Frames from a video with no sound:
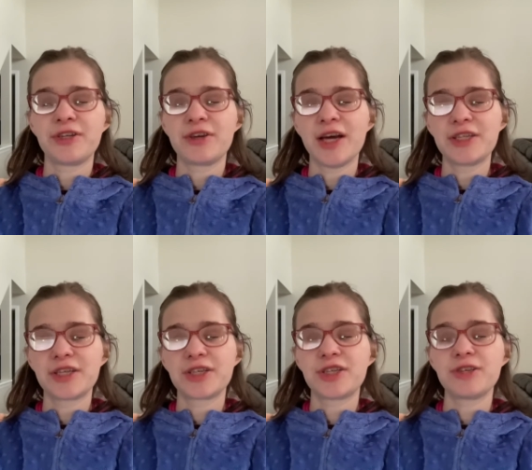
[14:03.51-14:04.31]
guys.
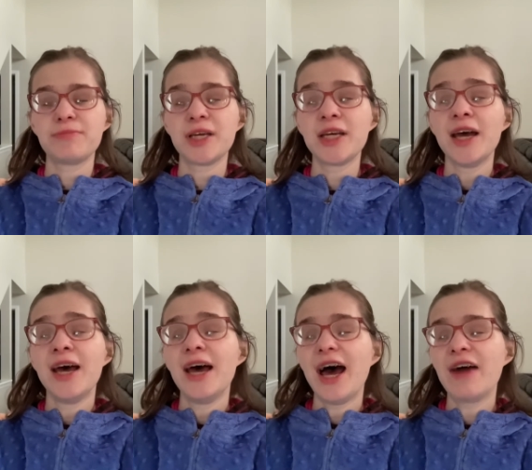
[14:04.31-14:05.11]
This is just me.
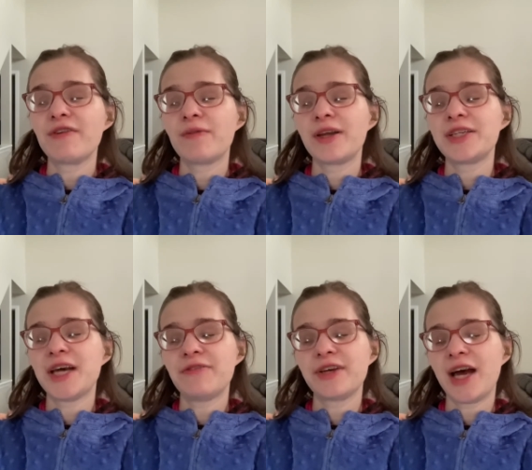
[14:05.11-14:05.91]
Everyone
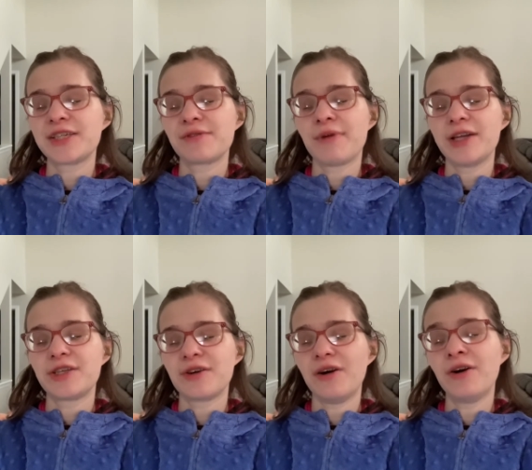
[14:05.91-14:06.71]
definitely has the right to
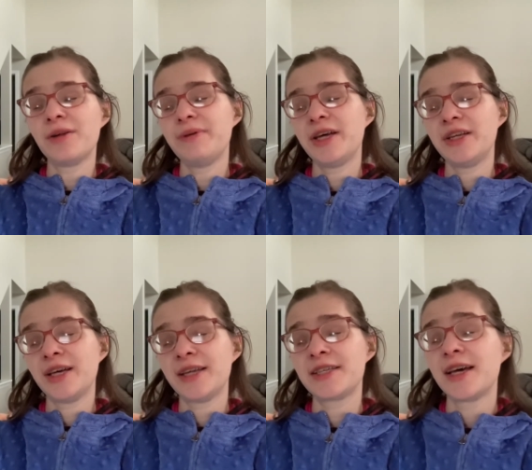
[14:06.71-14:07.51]
their own
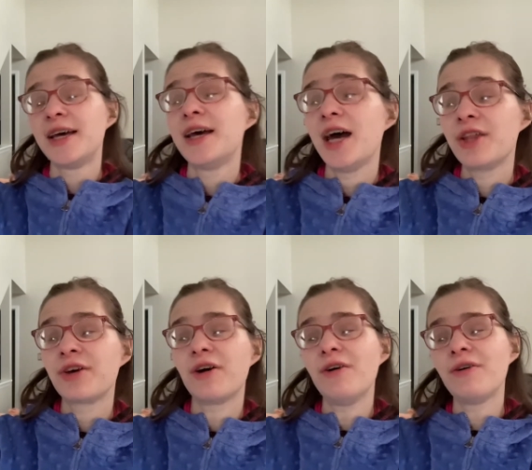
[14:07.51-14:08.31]
opinions and
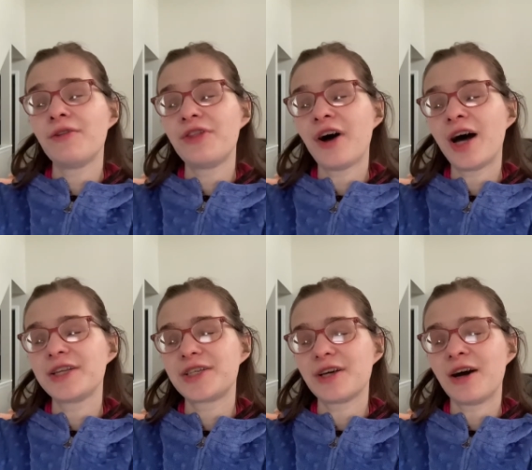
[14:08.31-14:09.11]
their own
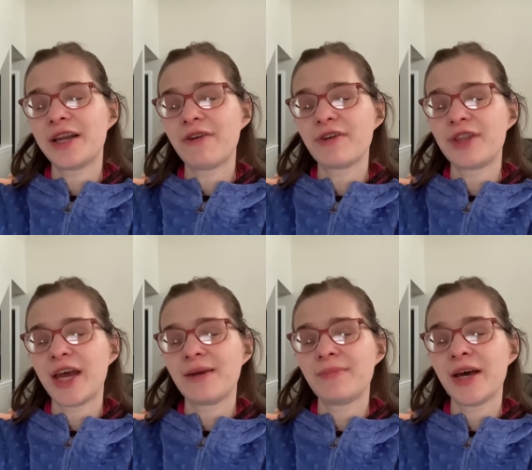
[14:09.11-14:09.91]
thoughts on
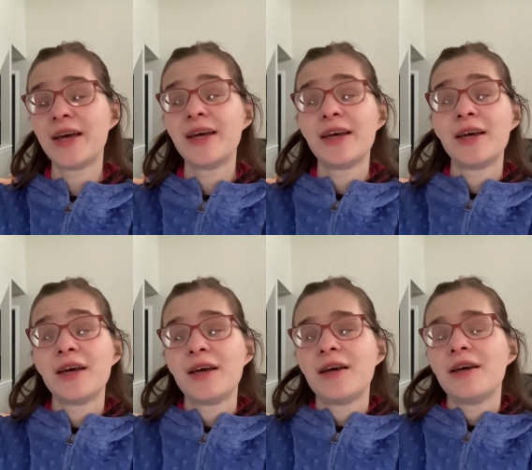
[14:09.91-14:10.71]
everything, but,
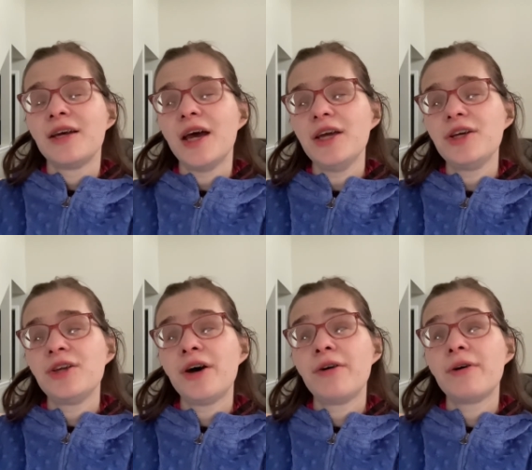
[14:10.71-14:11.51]
you
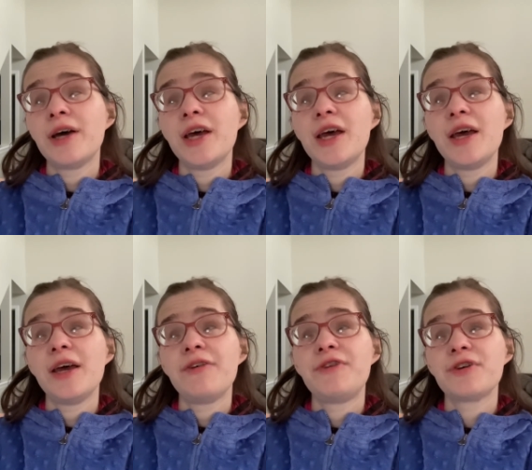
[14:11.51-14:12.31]
know,
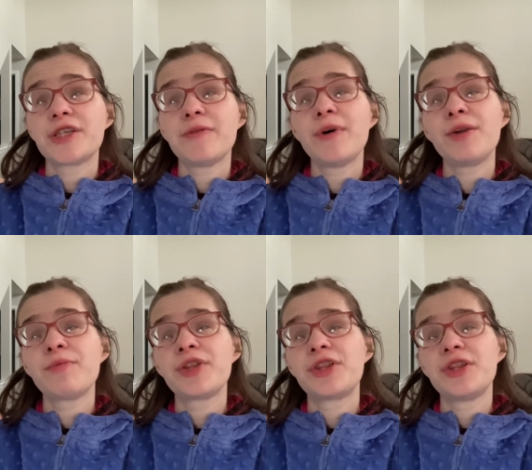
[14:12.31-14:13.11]
if you're someone
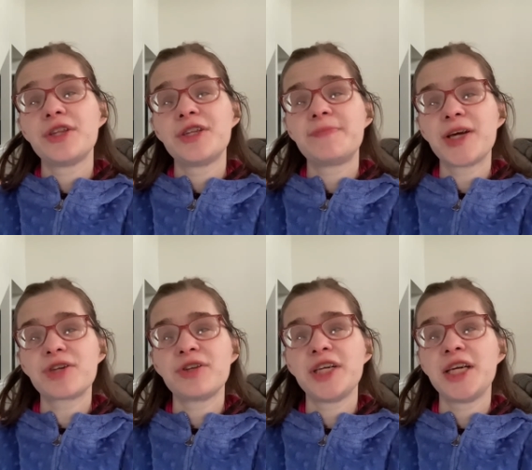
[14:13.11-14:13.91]
with
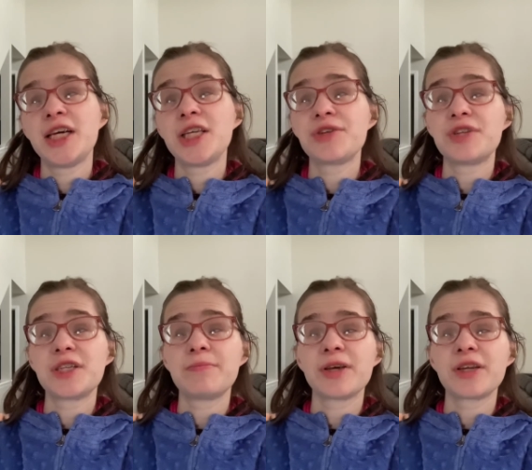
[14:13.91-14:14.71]
special needs or
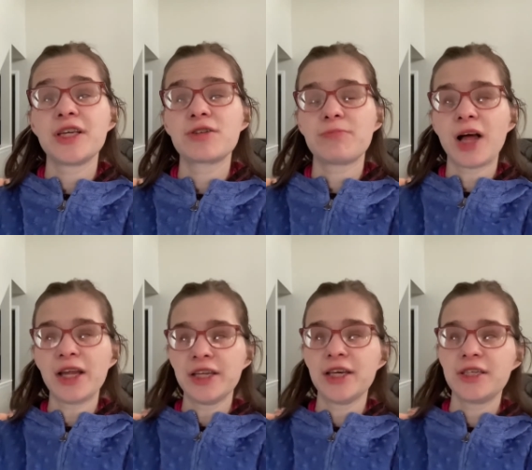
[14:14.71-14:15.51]
disabilities or
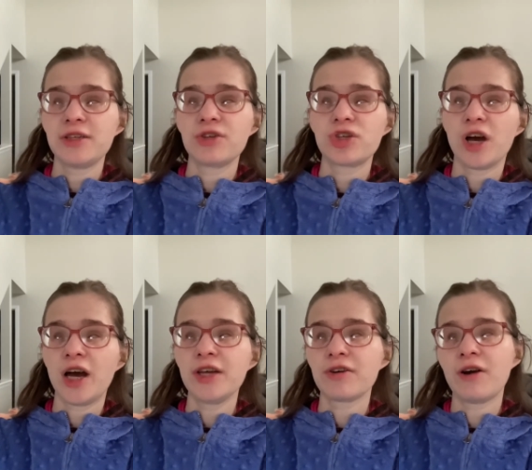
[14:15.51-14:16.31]
blindness, you know,
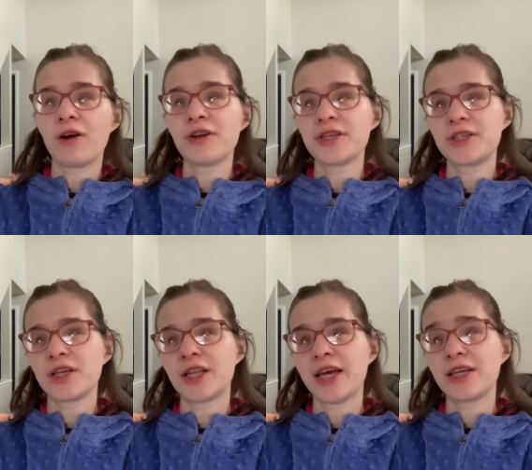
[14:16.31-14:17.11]
try your hardest to,
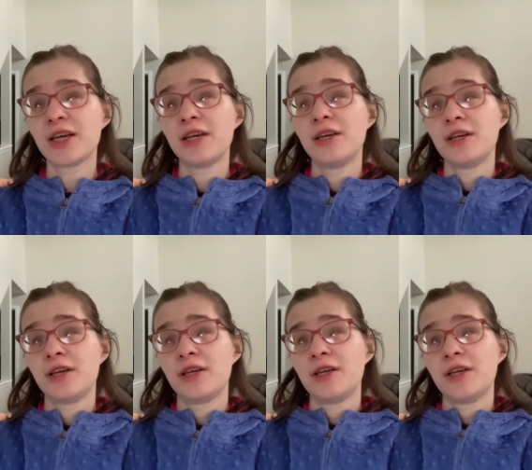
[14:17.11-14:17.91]
like,
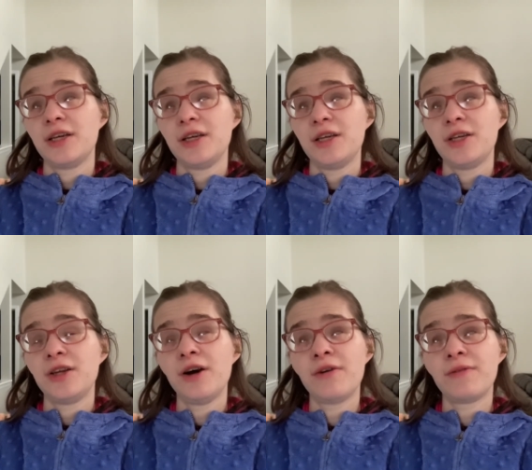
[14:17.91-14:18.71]
you
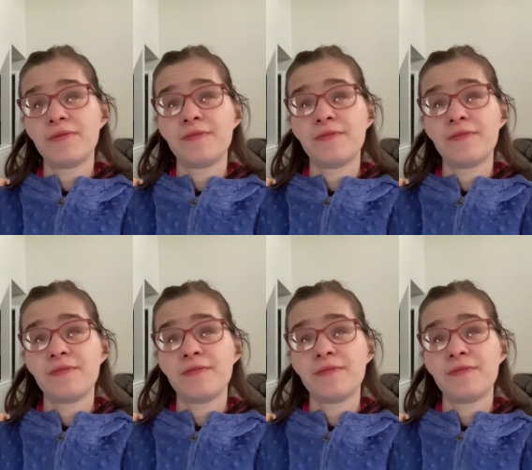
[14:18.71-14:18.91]
know,